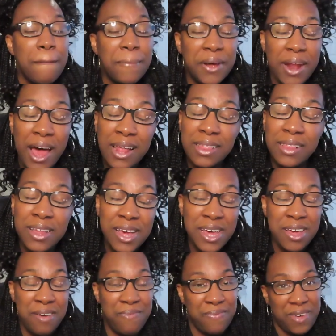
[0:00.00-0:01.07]
But I
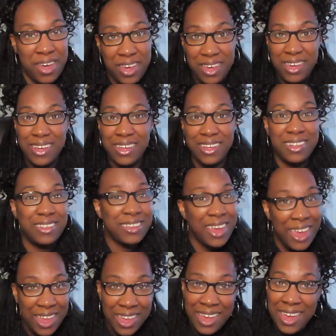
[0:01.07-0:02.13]
love
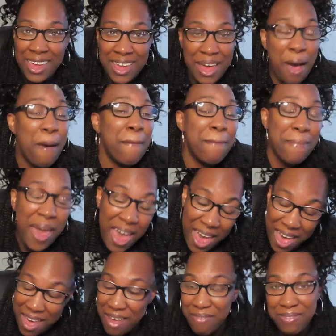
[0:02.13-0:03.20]
taking
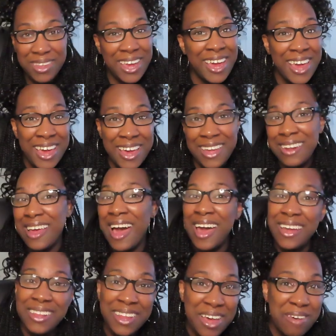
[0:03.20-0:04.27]
baths, and
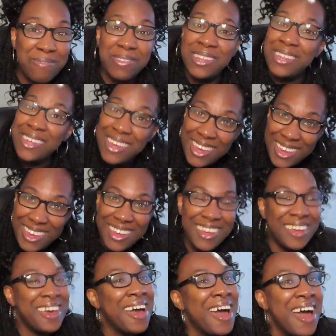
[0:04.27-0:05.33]
I love
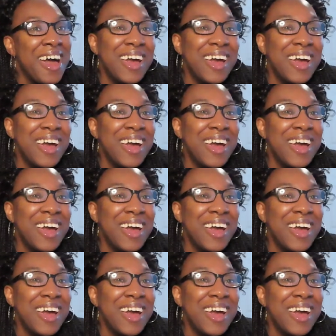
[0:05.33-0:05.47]
tea.